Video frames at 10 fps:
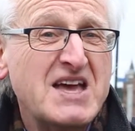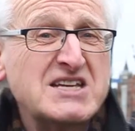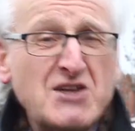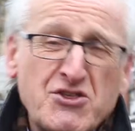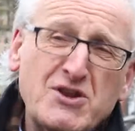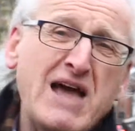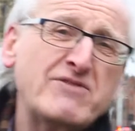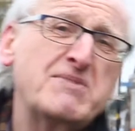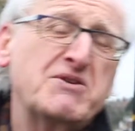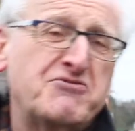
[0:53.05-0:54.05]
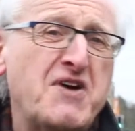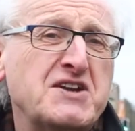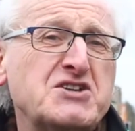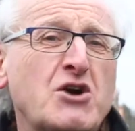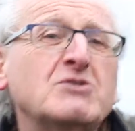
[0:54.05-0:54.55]
So I thought I'd have a bit of fun
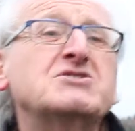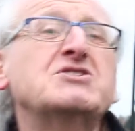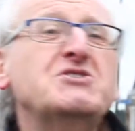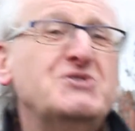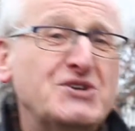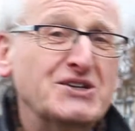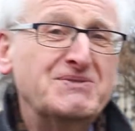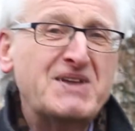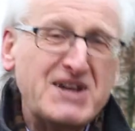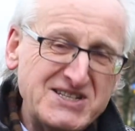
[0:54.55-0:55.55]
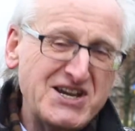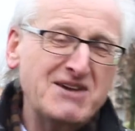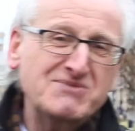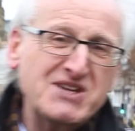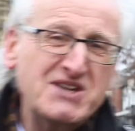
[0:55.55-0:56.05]
and go on to Google. And I
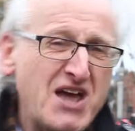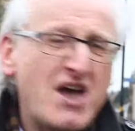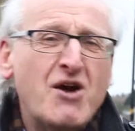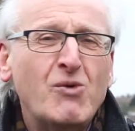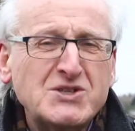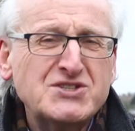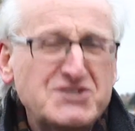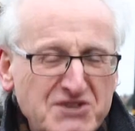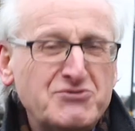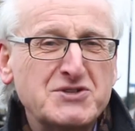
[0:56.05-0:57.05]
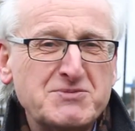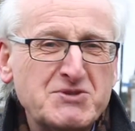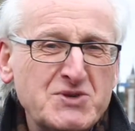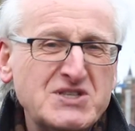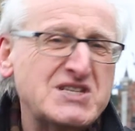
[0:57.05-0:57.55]
typed in, what's the difference
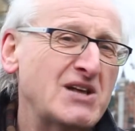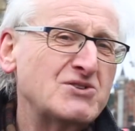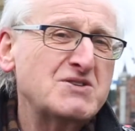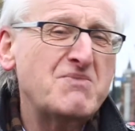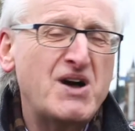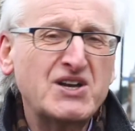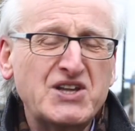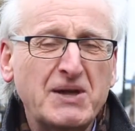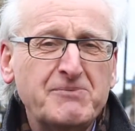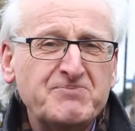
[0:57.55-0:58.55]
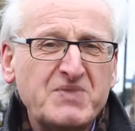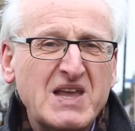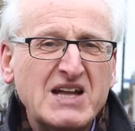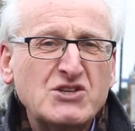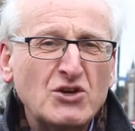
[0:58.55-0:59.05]
between sales and marketing?
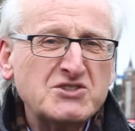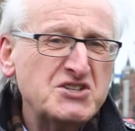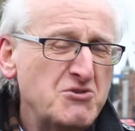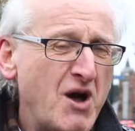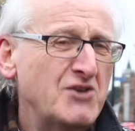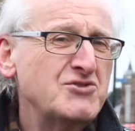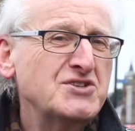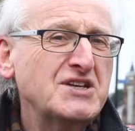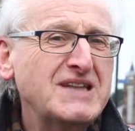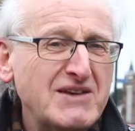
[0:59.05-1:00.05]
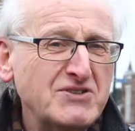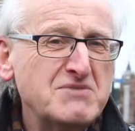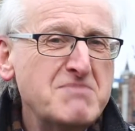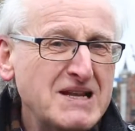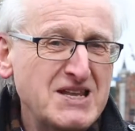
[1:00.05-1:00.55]
And got
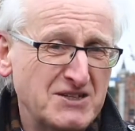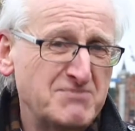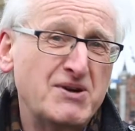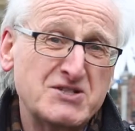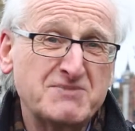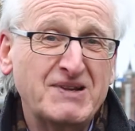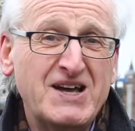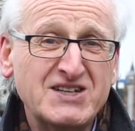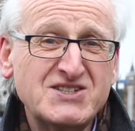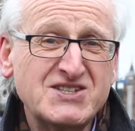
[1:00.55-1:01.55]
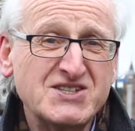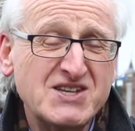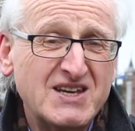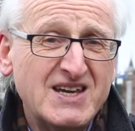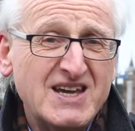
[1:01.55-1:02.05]
211 million possible answers.
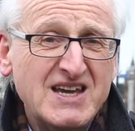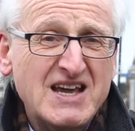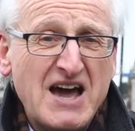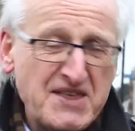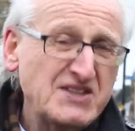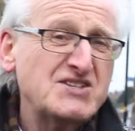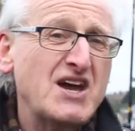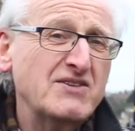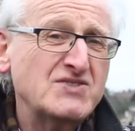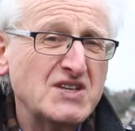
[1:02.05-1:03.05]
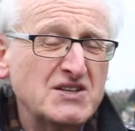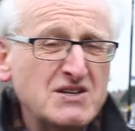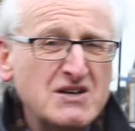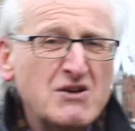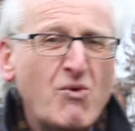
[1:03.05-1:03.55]
I then typed in,
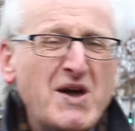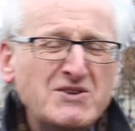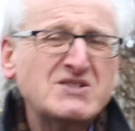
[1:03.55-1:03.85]
why do